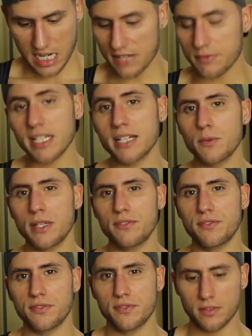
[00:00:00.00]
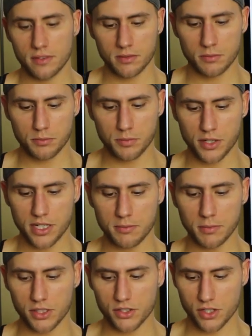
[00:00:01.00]
I think we've
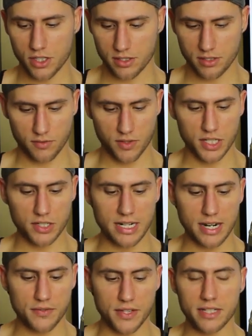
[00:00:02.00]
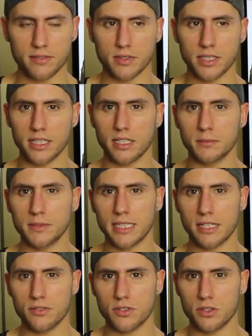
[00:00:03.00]
pretty much figured out that it really comes
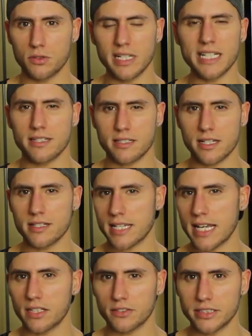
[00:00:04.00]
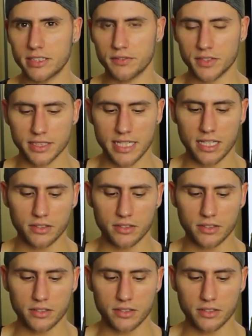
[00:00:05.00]
down to, in a sense, calories in versus